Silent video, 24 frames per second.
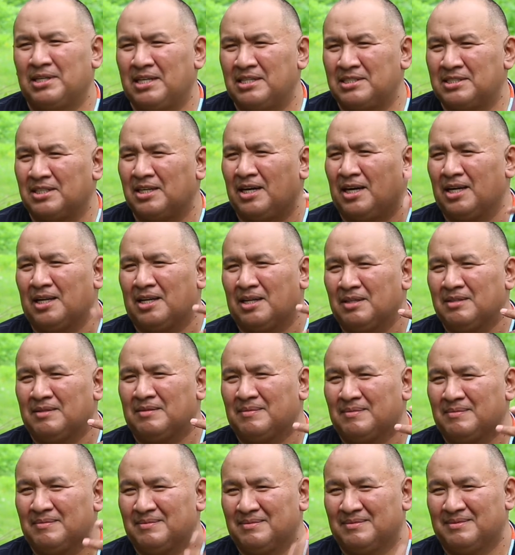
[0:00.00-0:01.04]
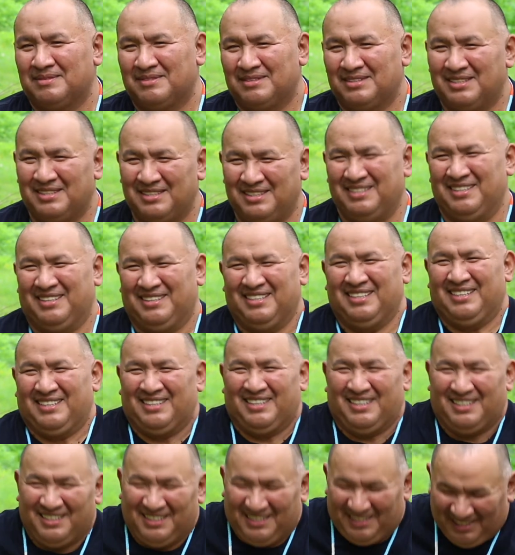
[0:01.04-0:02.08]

I really enjoy what the Lord's doing through him.